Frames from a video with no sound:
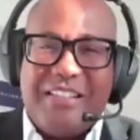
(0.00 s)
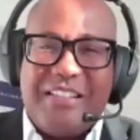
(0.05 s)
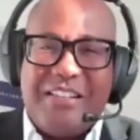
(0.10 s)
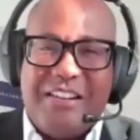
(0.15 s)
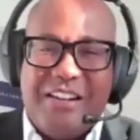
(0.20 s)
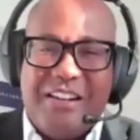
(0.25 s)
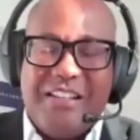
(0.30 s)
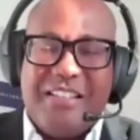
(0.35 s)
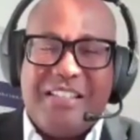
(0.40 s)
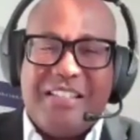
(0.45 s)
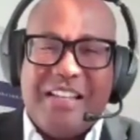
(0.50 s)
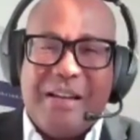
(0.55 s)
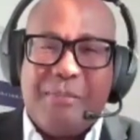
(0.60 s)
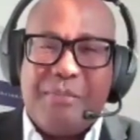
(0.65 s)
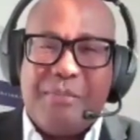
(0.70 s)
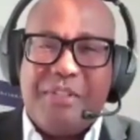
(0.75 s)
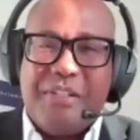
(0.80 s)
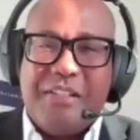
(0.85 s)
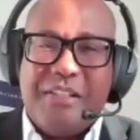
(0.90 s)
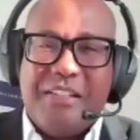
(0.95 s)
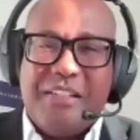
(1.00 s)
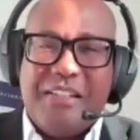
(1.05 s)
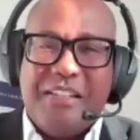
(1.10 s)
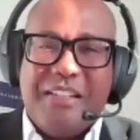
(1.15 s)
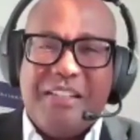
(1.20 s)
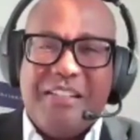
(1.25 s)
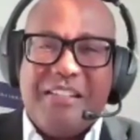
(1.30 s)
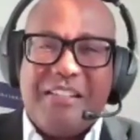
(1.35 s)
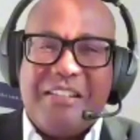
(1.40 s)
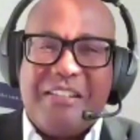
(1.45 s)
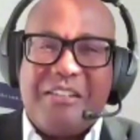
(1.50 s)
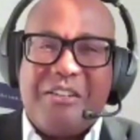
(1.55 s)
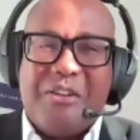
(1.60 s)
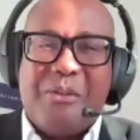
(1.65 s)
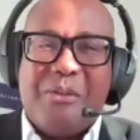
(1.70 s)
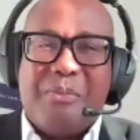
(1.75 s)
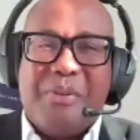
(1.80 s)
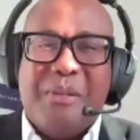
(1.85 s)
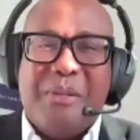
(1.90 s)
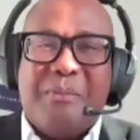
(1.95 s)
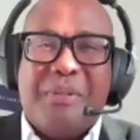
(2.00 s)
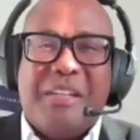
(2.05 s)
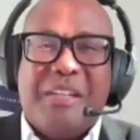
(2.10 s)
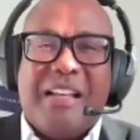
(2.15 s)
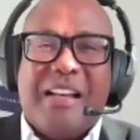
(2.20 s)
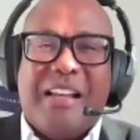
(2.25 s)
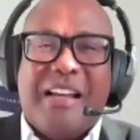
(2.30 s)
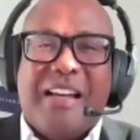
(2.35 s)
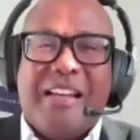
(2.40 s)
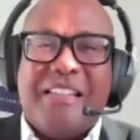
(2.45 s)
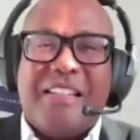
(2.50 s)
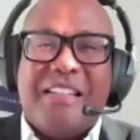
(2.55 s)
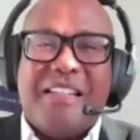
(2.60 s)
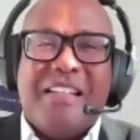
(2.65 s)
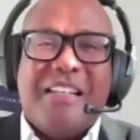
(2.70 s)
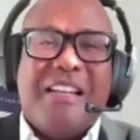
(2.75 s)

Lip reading: concept called PPLIs.